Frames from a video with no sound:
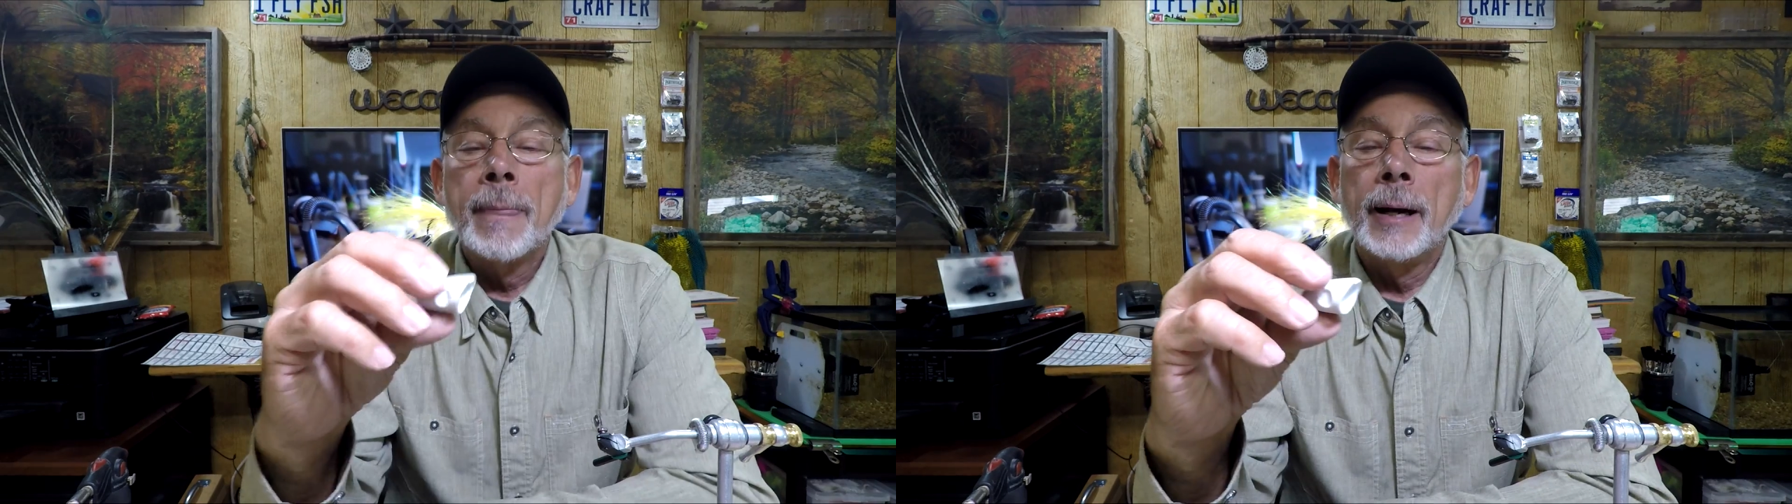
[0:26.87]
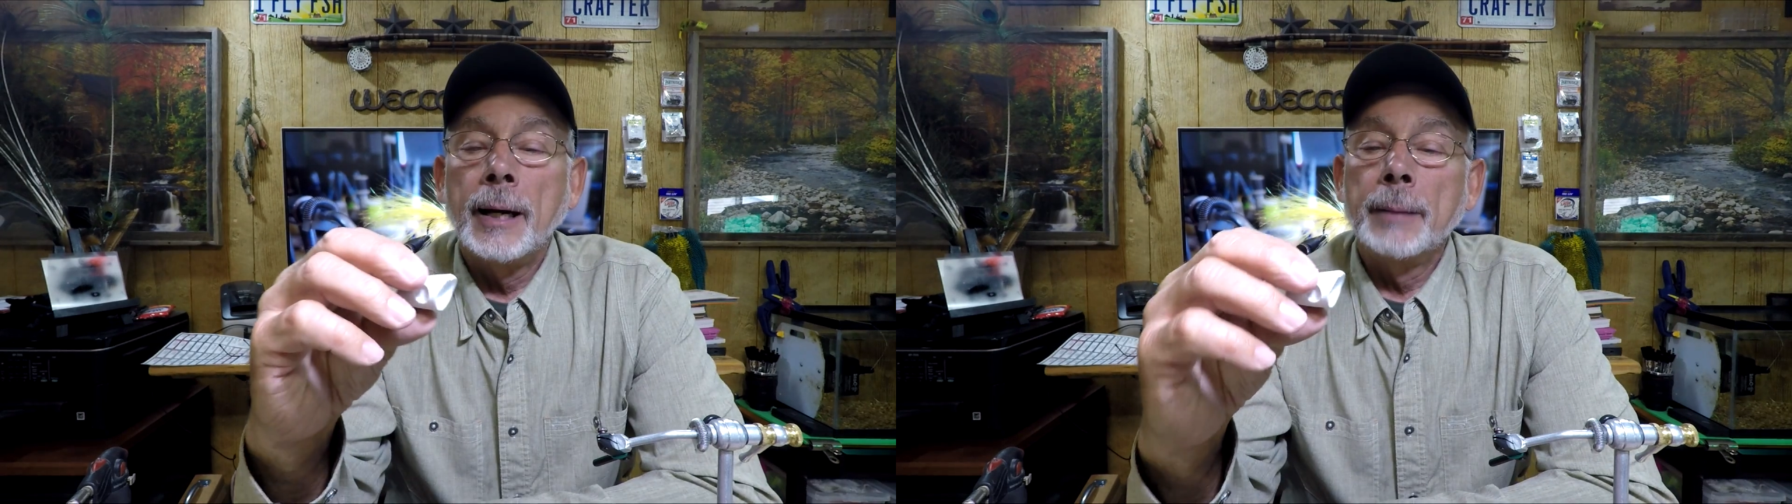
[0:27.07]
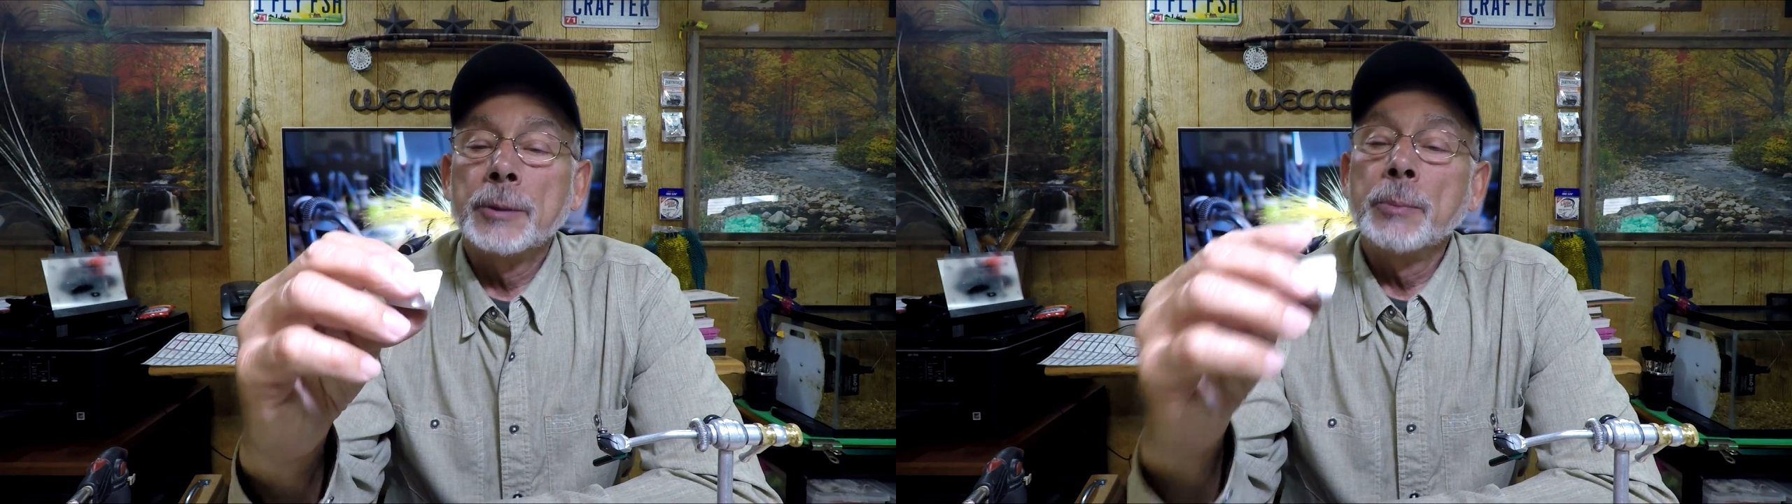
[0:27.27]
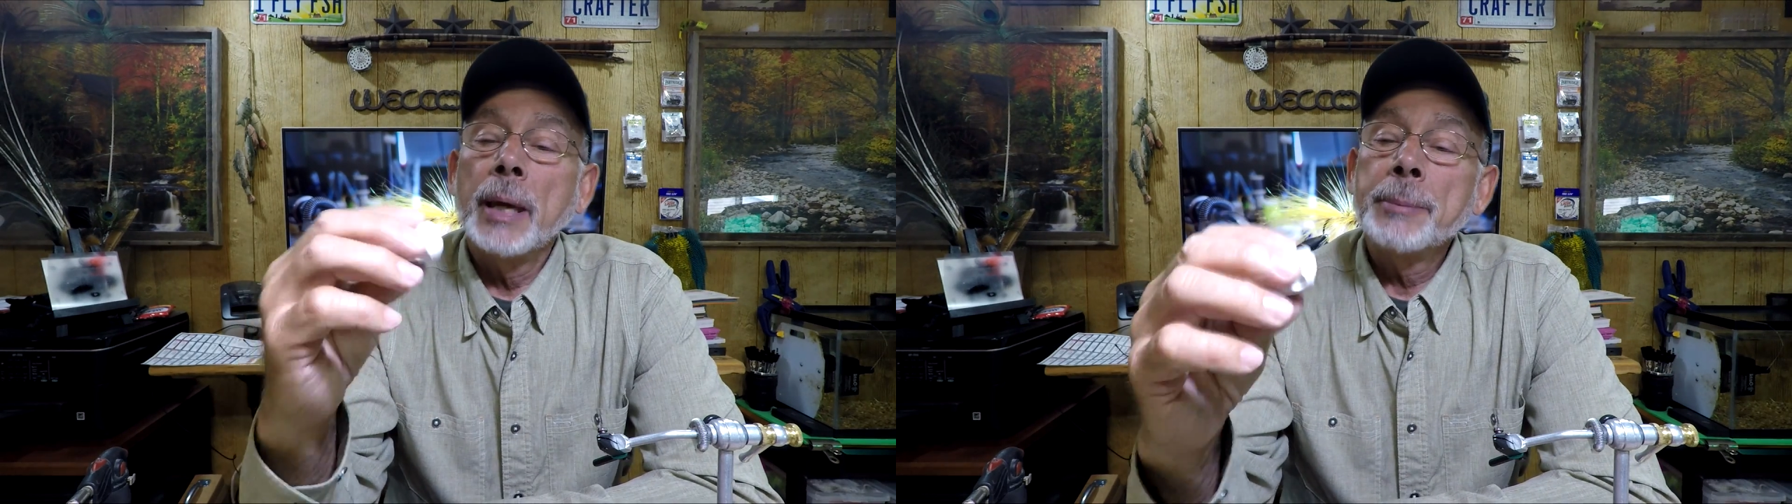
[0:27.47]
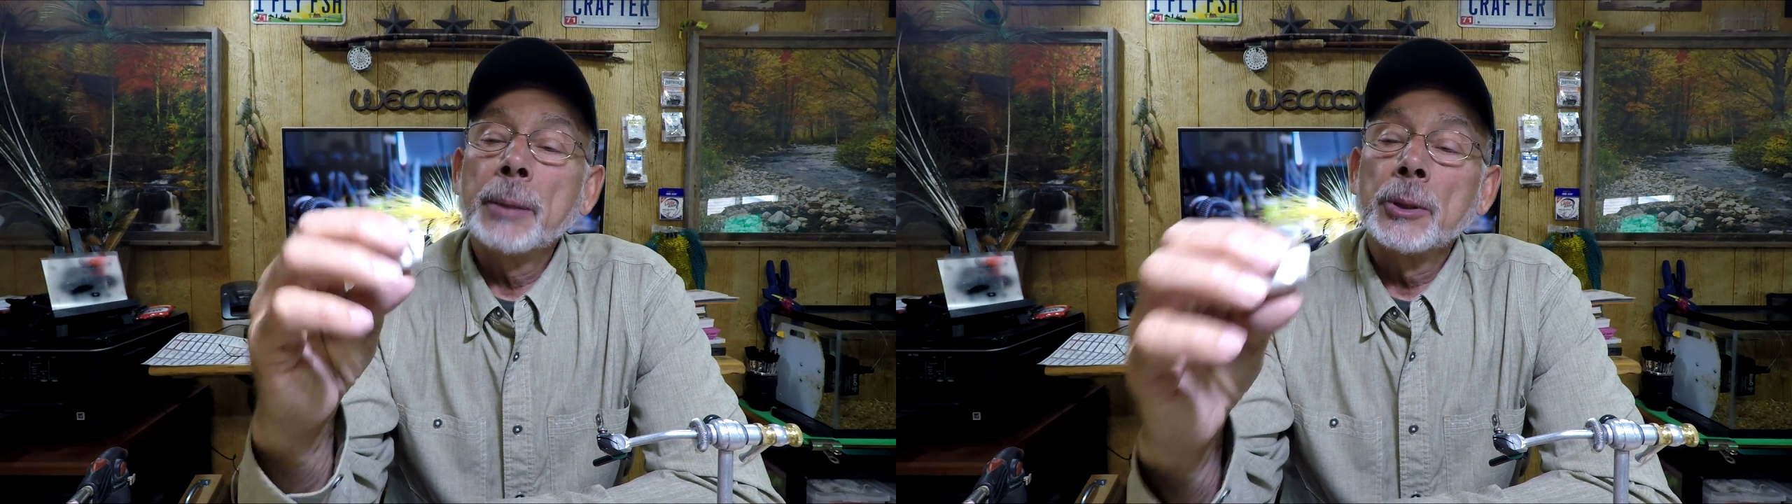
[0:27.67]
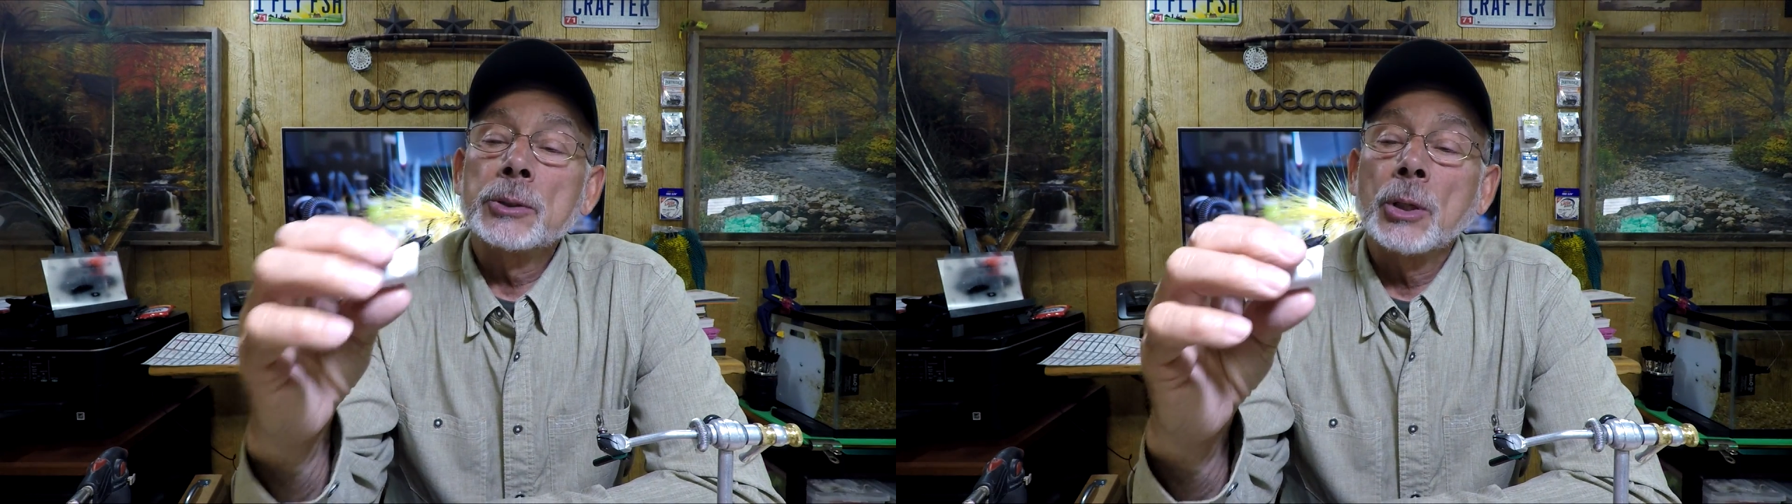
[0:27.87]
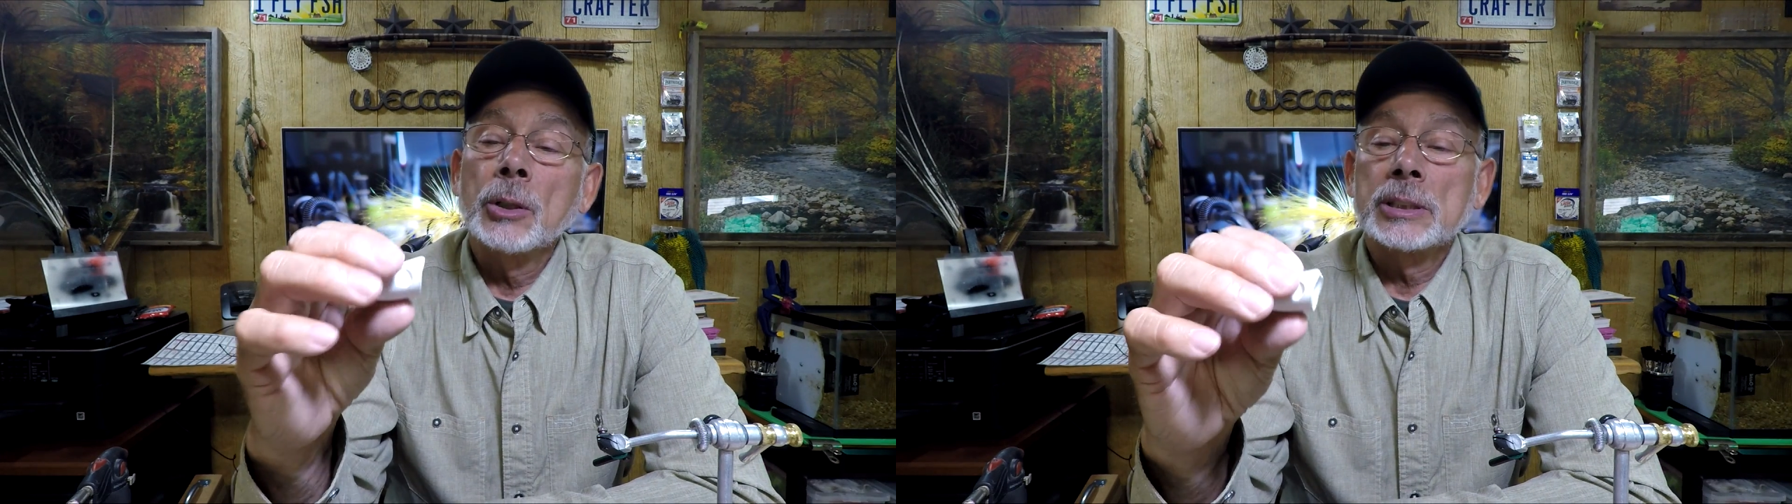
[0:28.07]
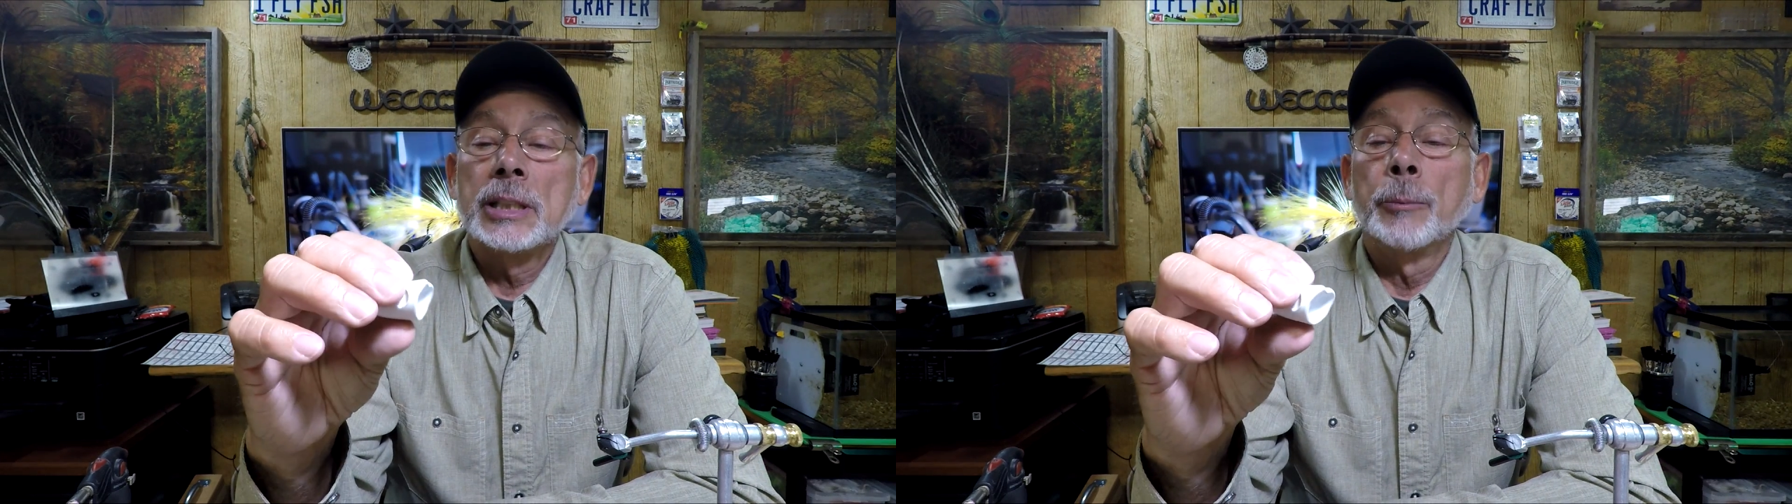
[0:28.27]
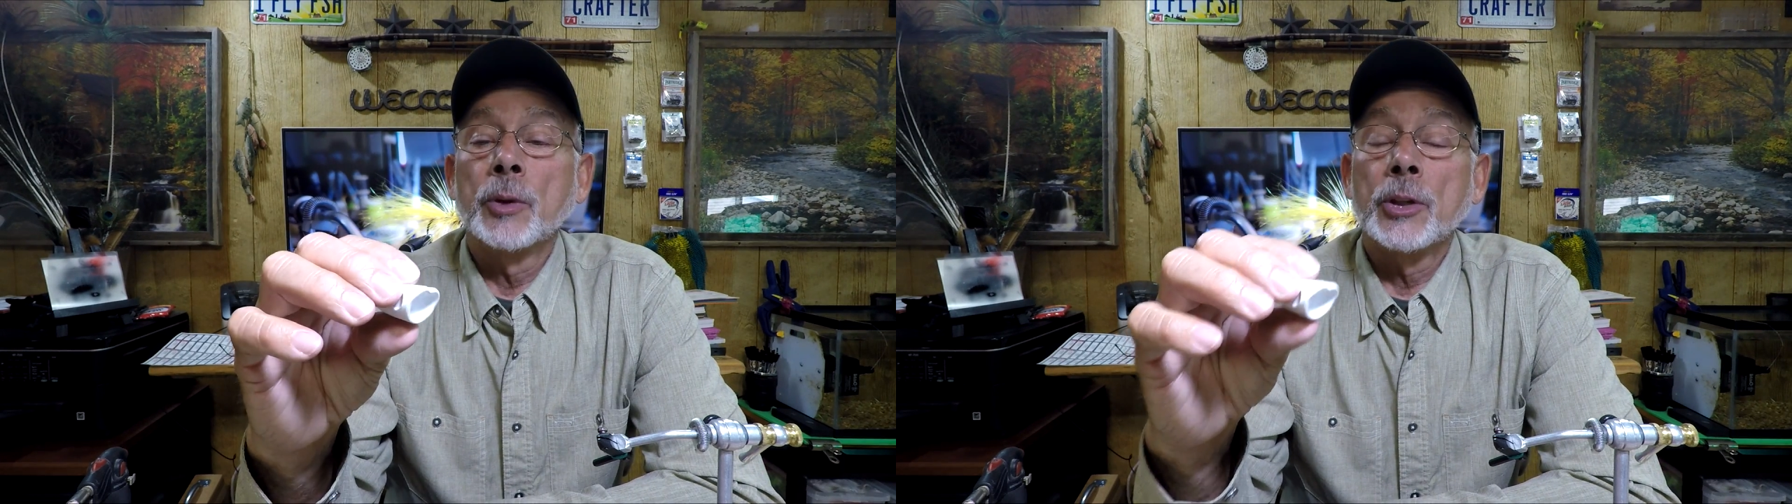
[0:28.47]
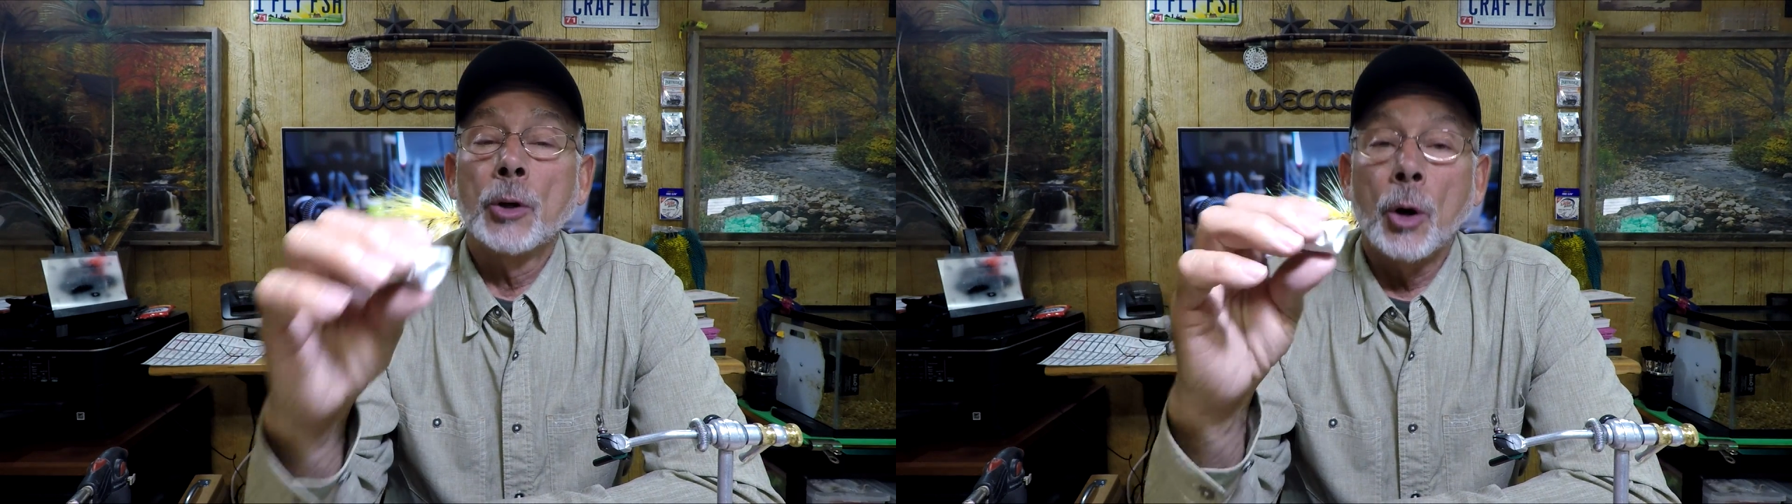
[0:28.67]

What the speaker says: You may be able to toss them with an